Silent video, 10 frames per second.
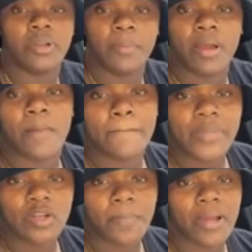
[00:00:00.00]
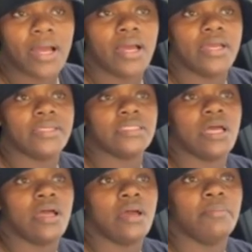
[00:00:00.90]
bit about menopause,
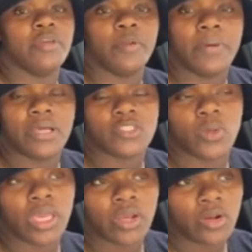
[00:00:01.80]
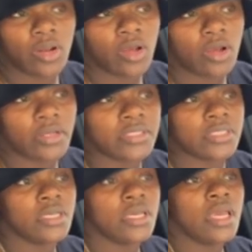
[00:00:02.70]
uh, menopausal hair loss,